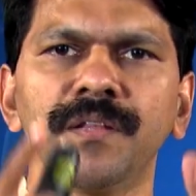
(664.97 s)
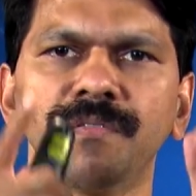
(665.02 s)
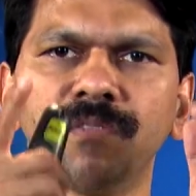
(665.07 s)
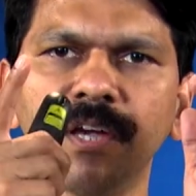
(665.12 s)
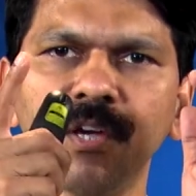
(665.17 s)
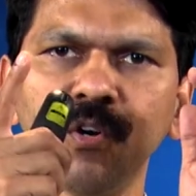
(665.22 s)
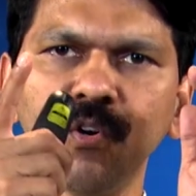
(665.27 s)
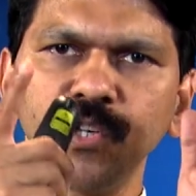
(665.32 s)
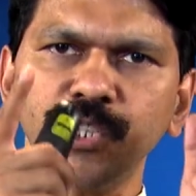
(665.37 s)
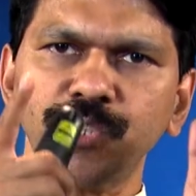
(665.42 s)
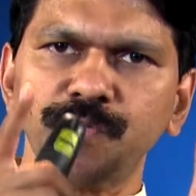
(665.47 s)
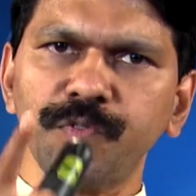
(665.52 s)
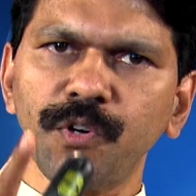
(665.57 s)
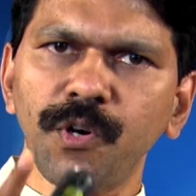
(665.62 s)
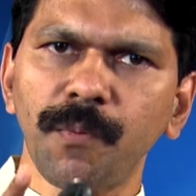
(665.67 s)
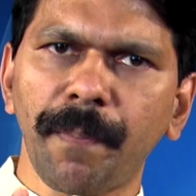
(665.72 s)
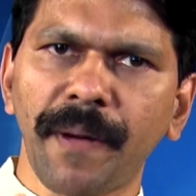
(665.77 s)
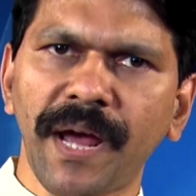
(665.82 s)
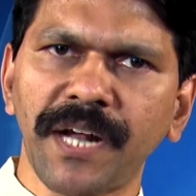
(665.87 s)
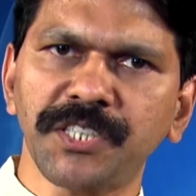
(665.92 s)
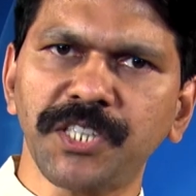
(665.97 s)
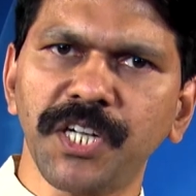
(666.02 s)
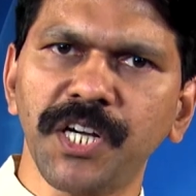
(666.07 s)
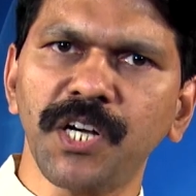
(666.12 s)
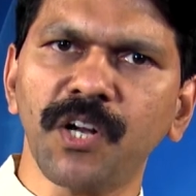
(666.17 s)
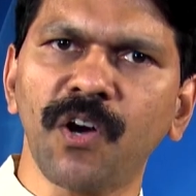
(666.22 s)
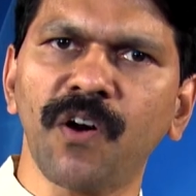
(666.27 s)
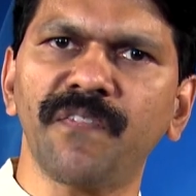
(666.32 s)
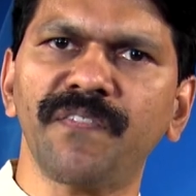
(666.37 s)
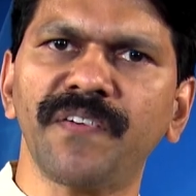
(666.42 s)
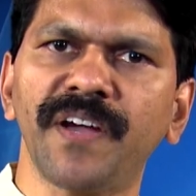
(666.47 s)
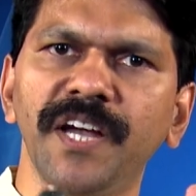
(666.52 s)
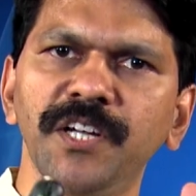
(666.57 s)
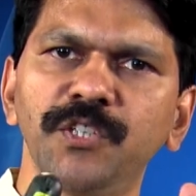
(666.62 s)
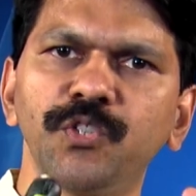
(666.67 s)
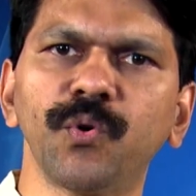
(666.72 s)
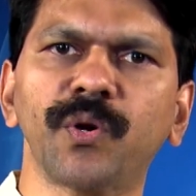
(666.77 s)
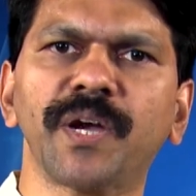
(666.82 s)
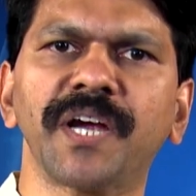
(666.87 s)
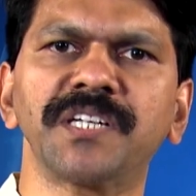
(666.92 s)
The useful pattern of
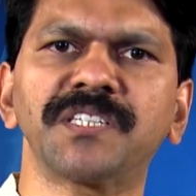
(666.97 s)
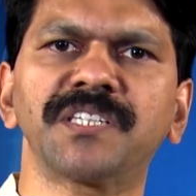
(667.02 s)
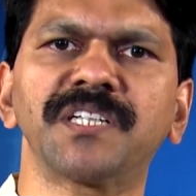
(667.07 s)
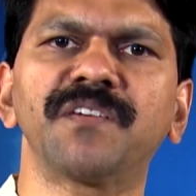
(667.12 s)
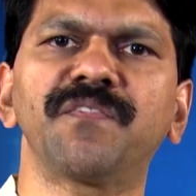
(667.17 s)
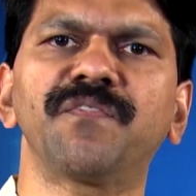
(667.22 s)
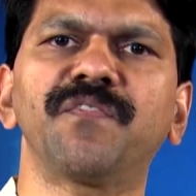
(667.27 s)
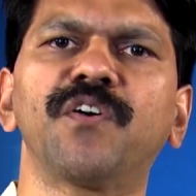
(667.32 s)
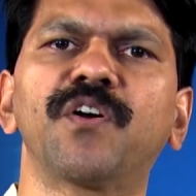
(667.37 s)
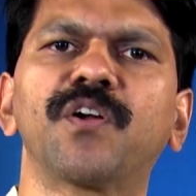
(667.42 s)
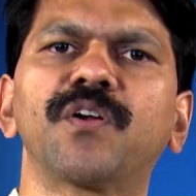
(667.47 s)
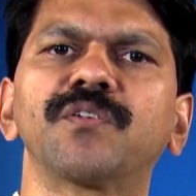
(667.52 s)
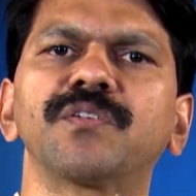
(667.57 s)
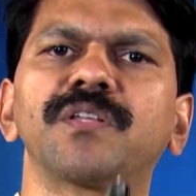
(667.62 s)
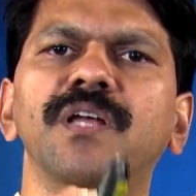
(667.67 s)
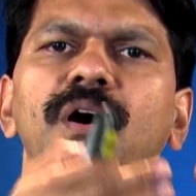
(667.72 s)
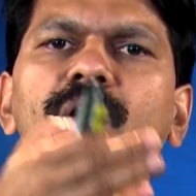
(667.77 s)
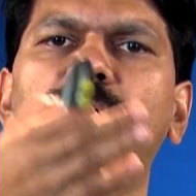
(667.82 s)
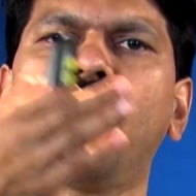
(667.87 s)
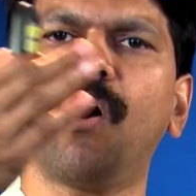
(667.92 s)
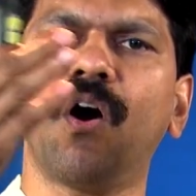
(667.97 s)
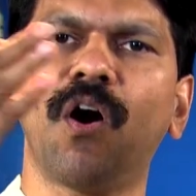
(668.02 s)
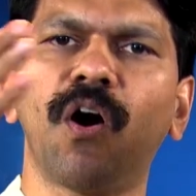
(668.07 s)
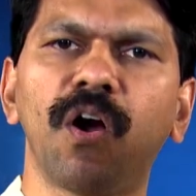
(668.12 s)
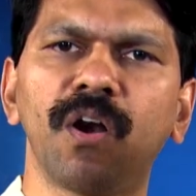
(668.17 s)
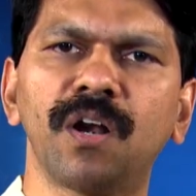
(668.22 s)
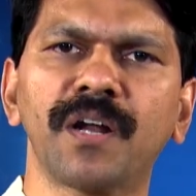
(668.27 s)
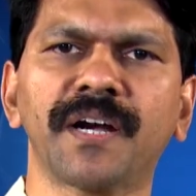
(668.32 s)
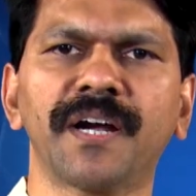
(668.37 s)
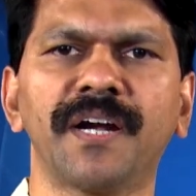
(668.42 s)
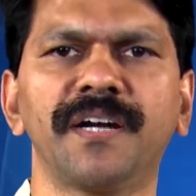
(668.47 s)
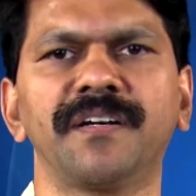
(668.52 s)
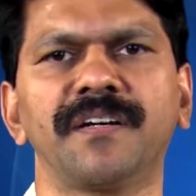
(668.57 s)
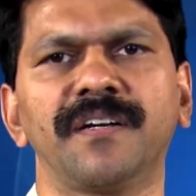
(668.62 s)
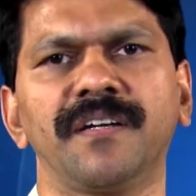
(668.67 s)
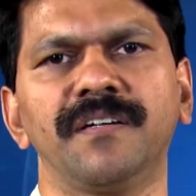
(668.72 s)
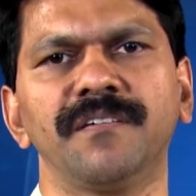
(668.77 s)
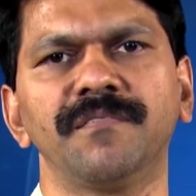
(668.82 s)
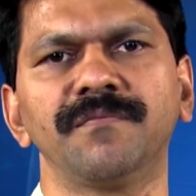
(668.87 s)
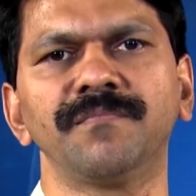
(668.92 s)
education for the whole
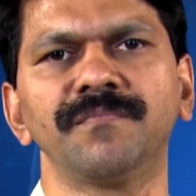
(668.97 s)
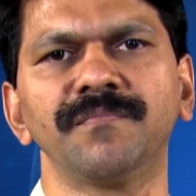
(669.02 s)
country.